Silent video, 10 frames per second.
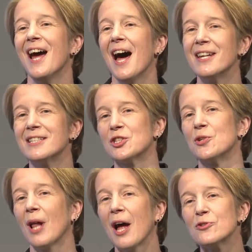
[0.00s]
an
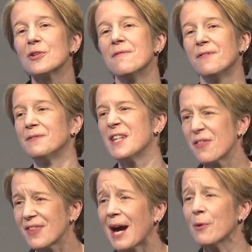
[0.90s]
additional
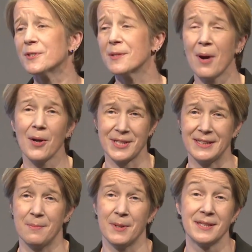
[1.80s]
150,000
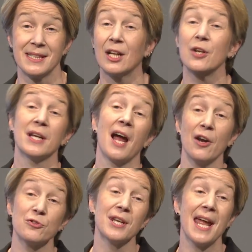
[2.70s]
participants, including
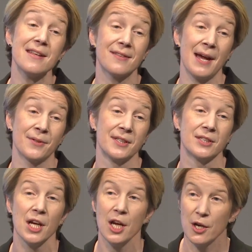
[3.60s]
108,000
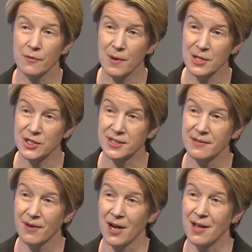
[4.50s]
who've registered
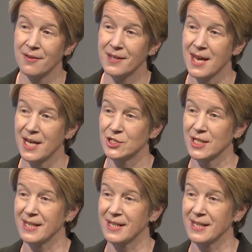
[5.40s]
via the NHS